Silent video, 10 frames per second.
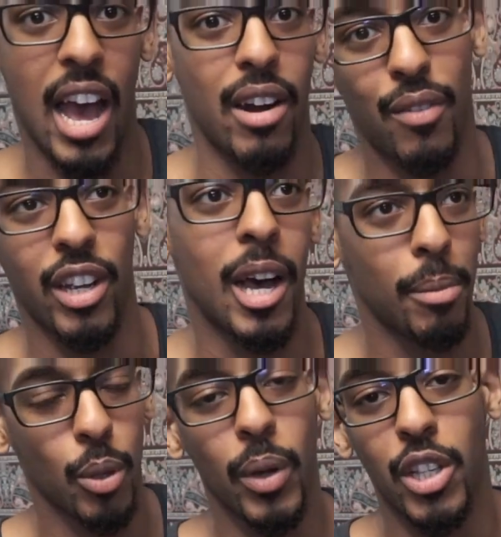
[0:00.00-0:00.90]
out every
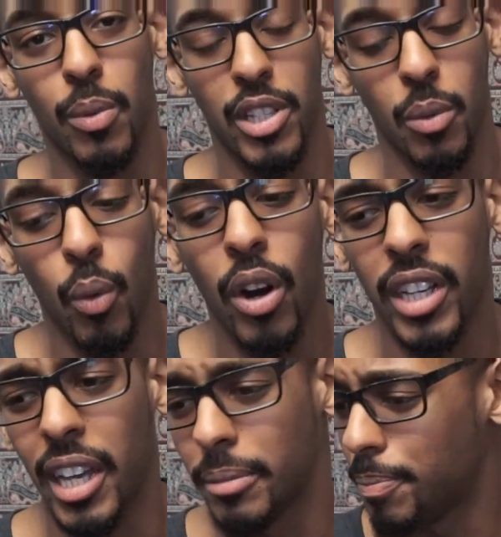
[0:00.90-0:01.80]
couple of weeks wasn't
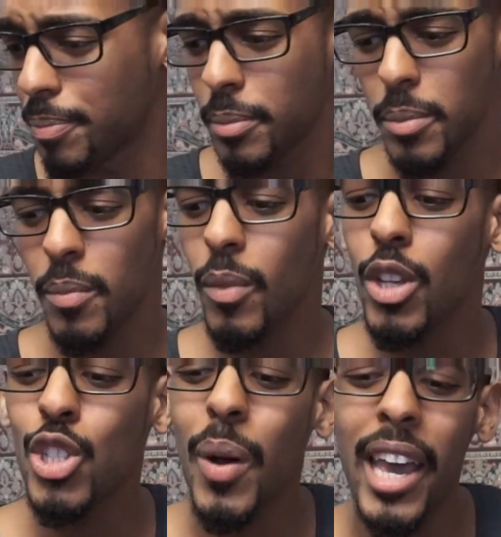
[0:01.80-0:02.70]
working.
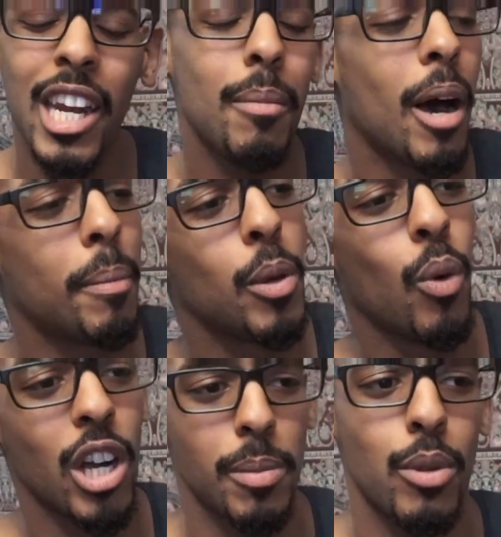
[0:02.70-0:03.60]
So I hit him up. He
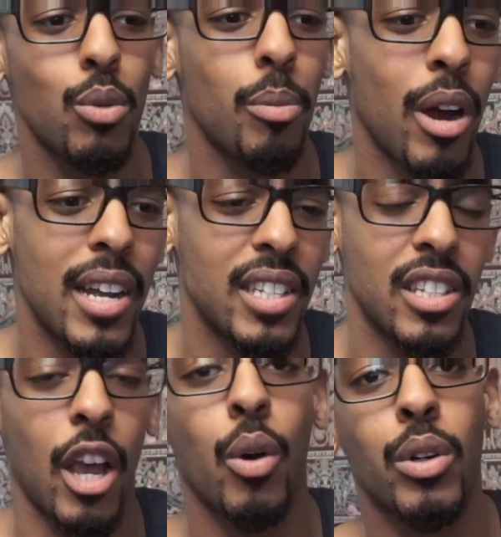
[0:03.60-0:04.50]
walked me through the
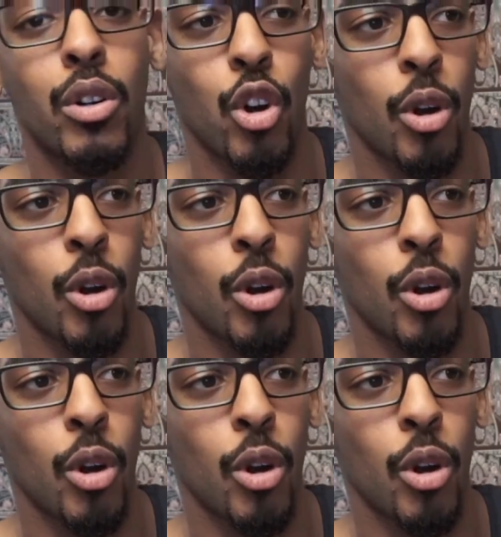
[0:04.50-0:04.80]
process. I ordered